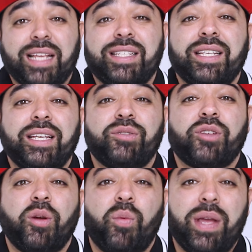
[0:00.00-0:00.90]
Let's see who's
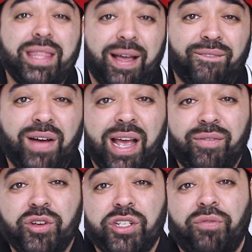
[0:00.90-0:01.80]
gonna win that
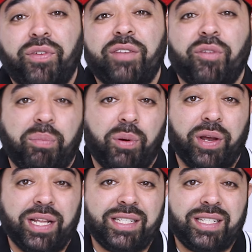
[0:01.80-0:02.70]
five hundred FIFA
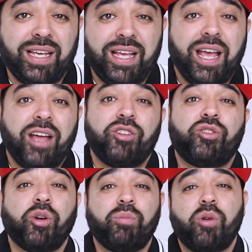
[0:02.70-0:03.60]
points.
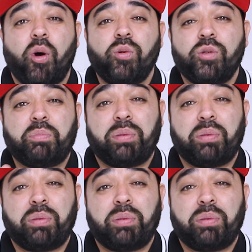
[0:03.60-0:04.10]
Drum rolls,